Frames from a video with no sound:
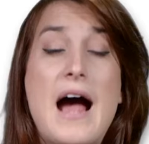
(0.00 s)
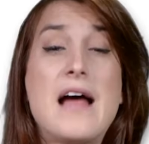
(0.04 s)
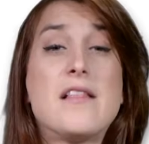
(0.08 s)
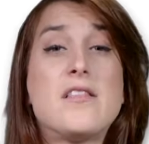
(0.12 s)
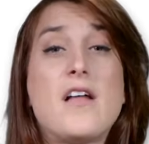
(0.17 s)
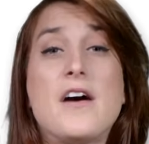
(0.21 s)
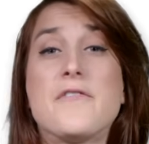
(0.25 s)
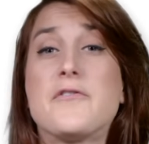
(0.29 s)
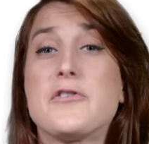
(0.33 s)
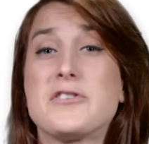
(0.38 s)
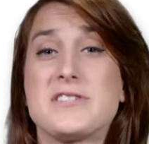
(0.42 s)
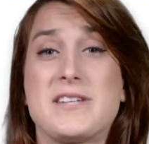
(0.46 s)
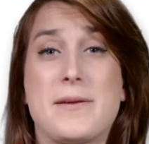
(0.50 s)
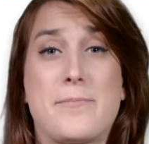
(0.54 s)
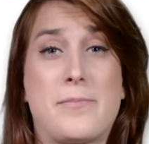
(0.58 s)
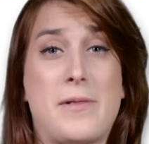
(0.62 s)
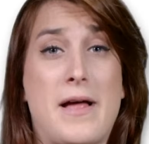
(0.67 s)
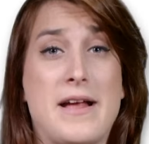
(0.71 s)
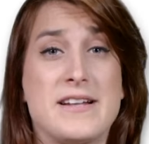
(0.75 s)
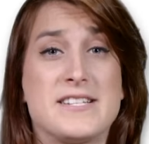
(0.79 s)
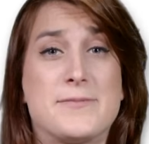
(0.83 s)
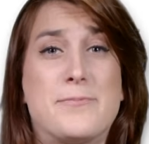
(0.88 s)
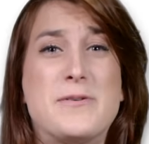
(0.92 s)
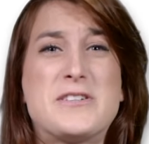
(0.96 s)
I love your zip
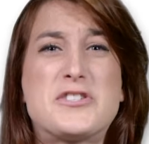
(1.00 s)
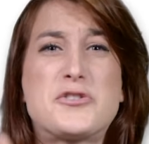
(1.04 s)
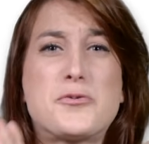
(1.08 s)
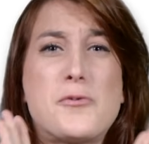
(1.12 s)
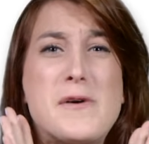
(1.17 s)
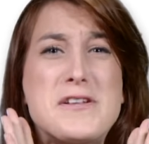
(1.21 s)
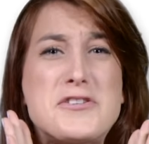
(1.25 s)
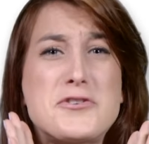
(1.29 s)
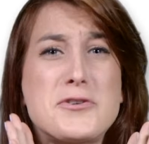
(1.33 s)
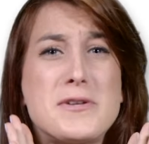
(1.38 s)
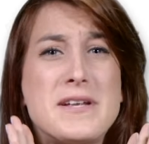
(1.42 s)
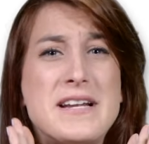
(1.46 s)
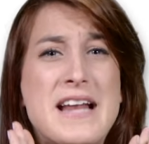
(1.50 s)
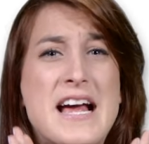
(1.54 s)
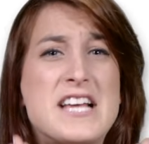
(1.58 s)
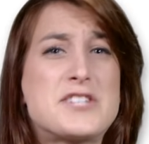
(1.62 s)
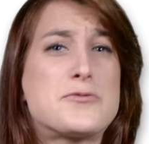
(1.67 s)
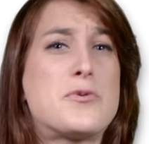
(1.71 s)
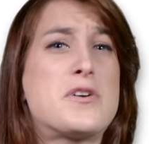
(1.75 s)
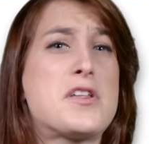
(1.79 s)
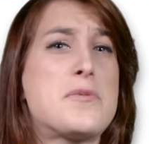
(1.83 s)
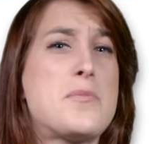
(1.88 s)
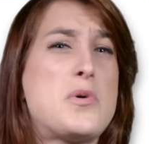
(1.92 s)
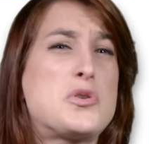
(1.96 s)
lines, but Switzerland
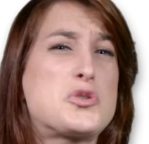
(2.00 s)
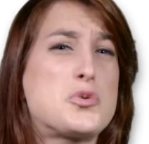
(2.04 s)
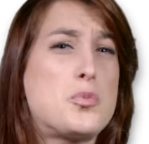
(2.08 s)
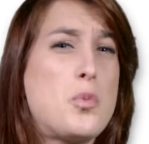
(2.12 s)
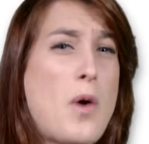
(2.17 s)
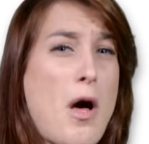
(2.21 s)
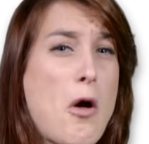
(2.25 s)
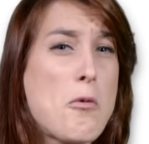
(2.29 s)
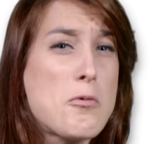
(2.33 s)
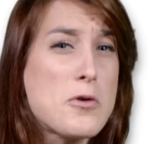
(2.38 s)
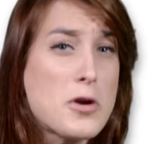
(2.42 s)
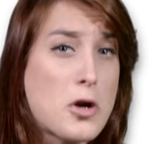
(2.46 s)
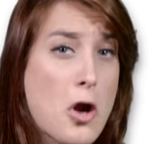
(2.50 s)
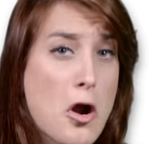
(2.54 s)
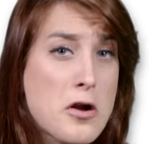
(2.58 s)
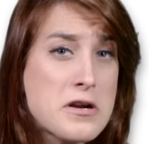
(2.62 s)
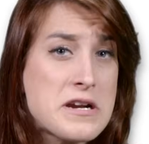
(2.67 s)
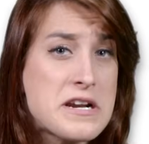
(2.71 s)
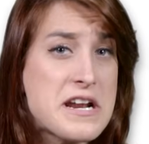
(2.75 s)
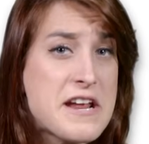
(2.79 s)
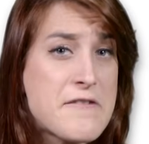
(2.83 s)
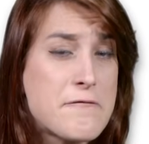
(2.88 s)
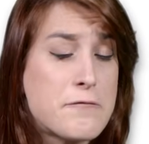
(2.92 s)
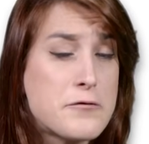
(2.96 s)
has one of the most
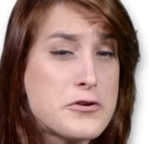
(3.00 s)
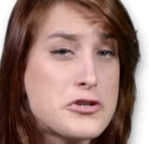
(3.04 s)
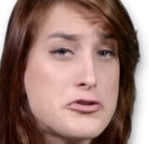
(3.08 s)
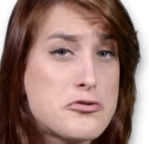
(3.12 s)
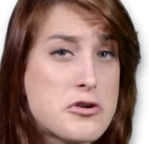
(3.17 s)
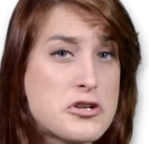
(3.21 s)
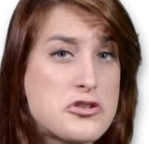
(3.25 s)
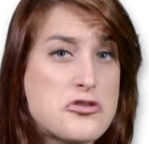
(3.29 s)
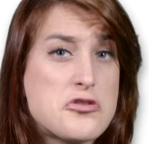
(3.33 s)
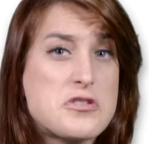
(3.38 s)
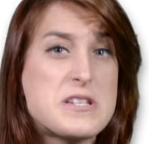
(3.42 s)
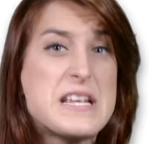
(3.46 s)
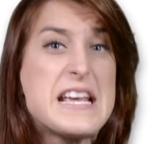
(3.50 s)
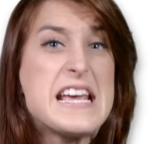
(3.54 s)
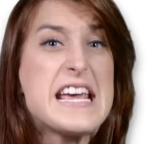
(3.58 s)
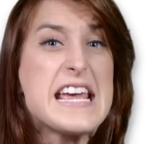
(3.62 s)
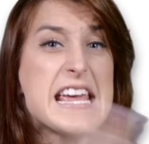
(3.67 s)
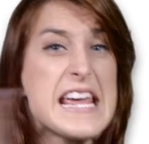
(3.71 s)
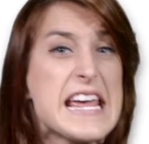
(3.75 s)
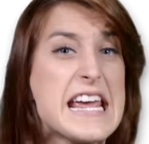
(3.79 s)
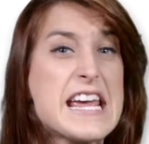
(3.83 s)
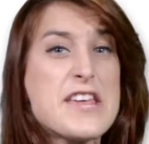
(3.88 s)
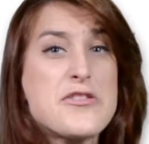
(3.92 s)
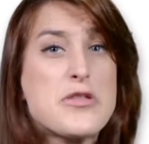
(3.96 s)
well-regarded infrastructures
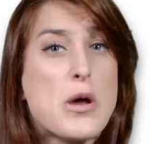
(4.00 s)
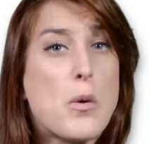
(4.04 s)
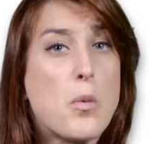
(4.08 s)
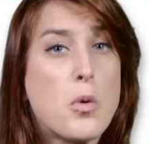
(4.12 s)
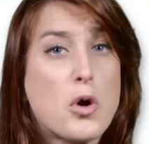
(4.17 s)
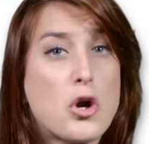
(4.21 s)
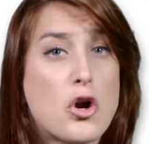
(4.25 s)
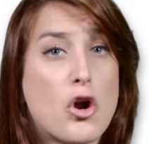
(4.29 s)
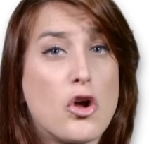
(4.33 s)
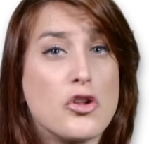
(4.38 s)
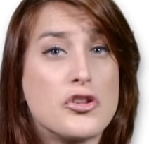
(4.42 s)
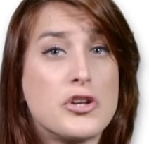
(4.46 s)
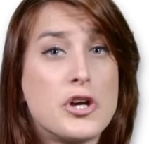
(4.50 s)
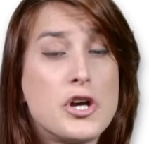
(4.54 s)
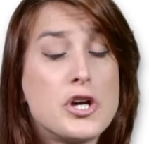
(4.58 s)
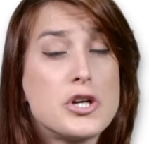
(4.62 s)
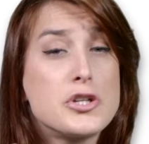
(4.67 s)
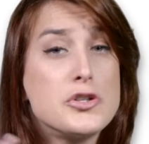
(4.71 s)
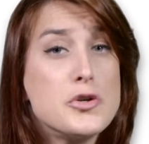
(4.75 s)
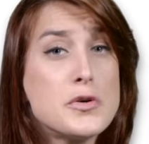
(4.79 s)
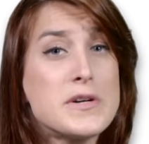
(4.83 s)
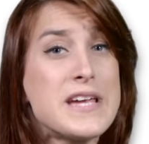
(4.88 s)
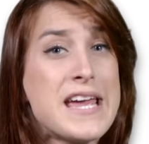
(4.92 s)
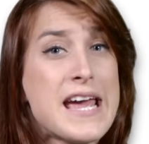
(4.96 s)
in the world.
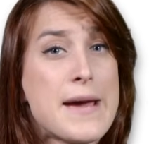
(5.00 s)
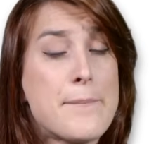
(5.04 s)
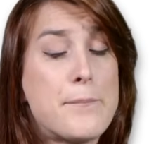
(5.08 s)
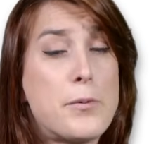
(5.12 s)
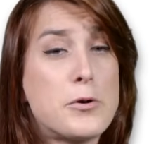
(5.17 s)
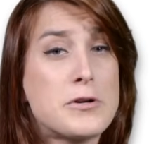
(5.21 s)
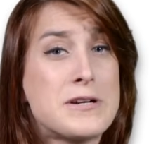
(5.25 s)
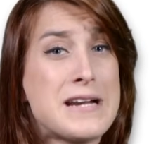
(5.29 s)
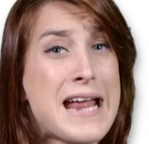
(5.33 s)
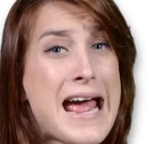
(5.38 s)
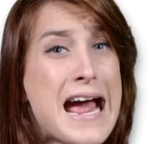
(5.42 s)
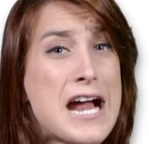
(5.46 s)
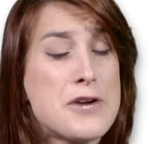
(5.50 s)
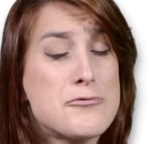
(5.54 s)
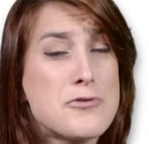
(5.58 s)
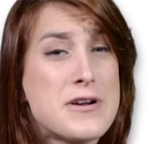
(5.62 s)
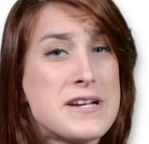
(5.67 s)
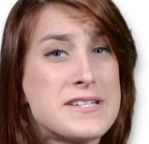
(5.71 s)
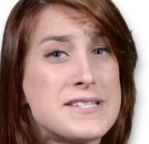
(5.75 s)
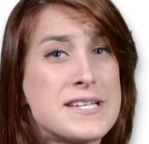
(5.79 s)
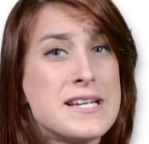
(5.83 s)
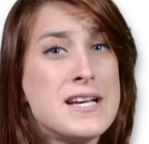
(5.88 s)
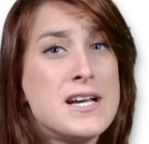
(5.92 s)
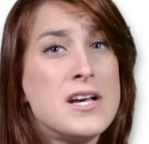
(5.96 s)
You can't put an
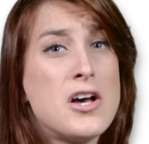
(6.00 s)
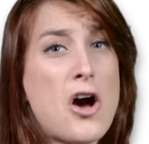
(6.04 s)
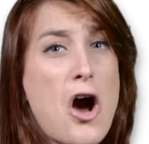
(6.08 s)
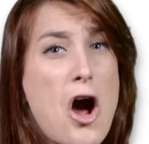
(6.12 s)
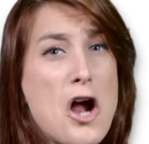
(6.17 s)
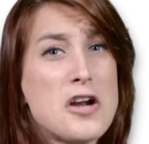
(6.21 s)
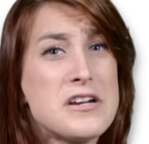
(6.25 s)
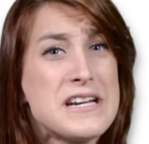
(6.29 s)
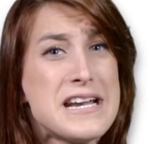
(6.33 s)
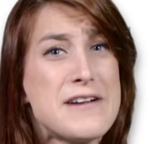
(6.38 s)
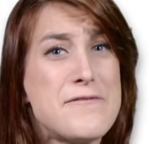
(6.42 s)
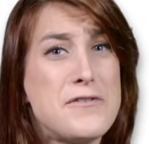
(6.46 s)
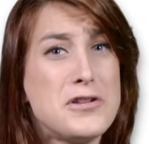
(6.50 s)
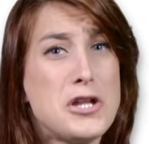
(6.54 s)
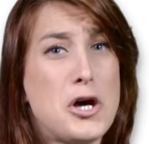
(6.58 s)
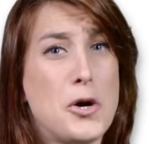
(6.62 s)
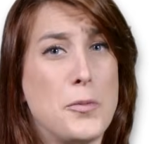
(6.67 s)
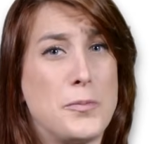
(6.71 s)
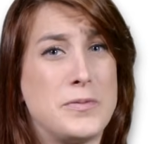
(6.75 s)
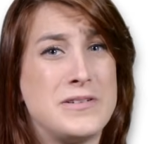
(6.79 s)
address on an envelope.